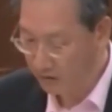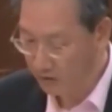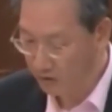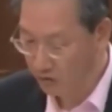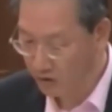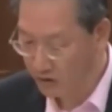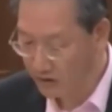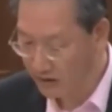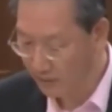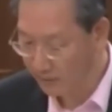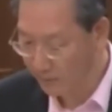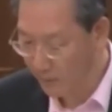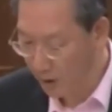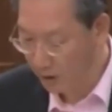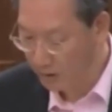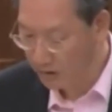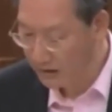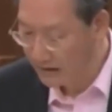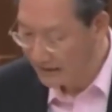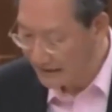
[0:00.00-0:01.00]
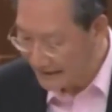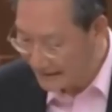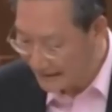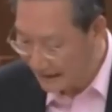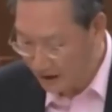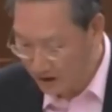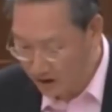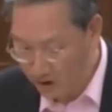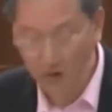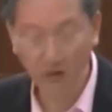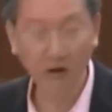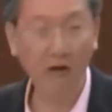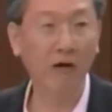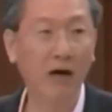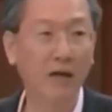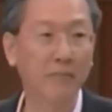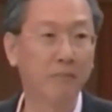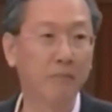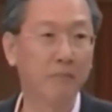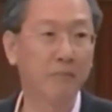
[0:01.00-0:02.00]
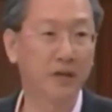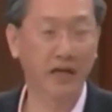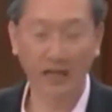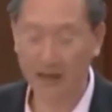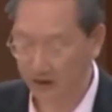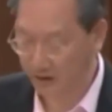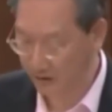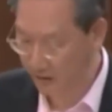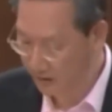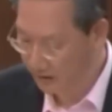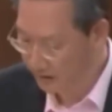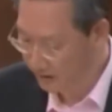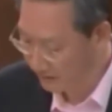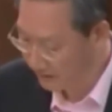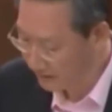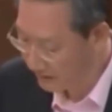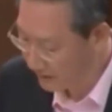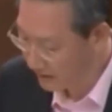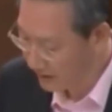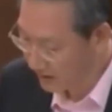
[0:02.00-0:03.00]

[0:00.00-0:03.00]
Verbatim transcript: to support such ground-up initiatives